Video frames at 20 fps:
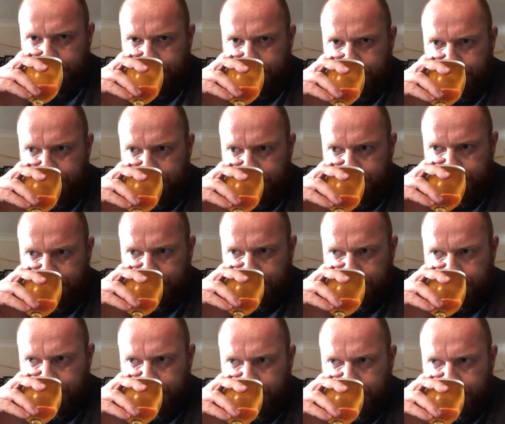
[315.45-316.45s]

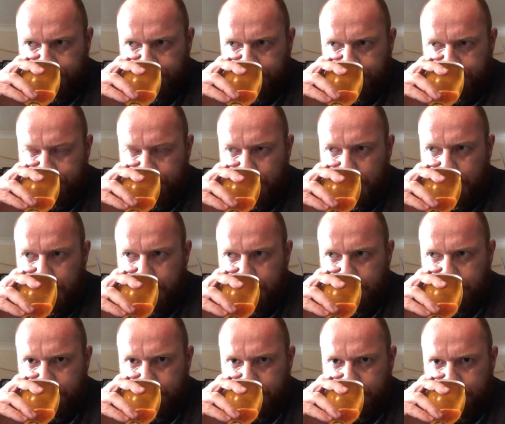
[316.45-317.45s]

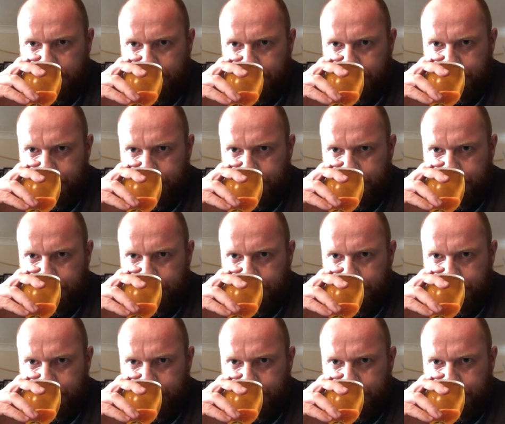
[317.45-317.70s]
(no one is talking)